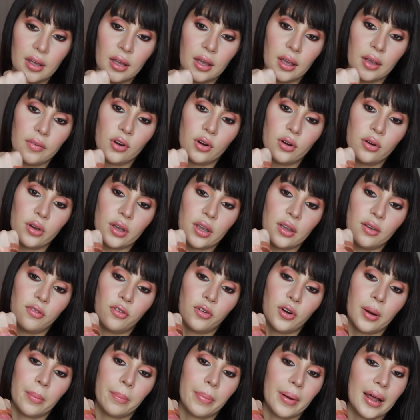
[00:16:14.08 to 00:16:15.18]
if you're looking for
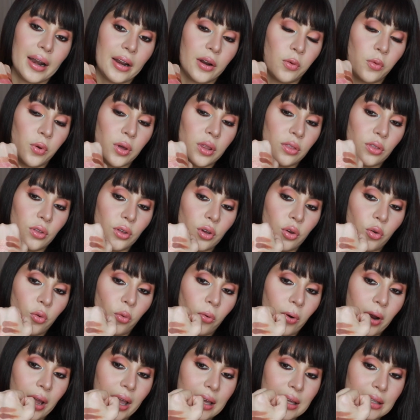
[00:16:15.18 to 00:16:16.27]
a palette with
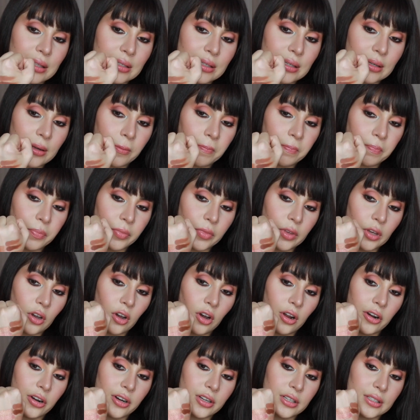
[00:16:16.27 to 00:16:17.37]
great
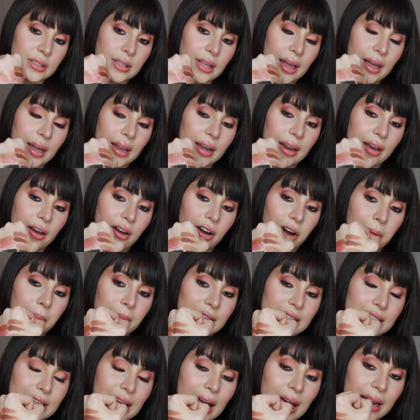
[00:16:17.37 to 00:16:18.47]
colors that are
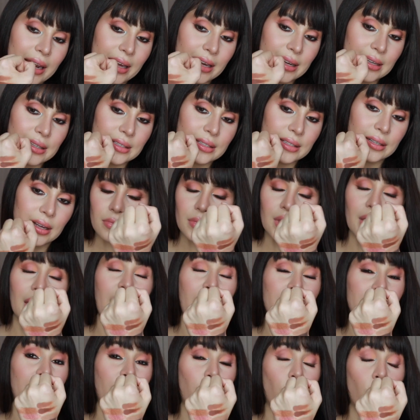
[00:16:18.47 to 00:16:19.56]
metallics,
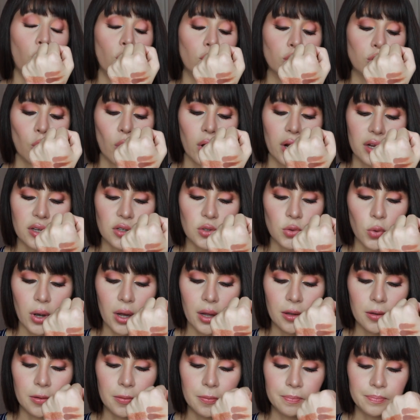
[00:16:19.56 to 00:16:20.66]
and the gold one as
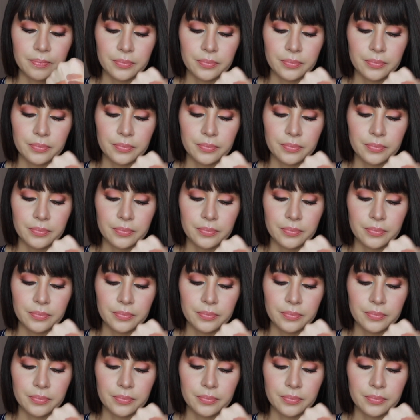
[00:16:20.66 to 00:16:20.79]
well.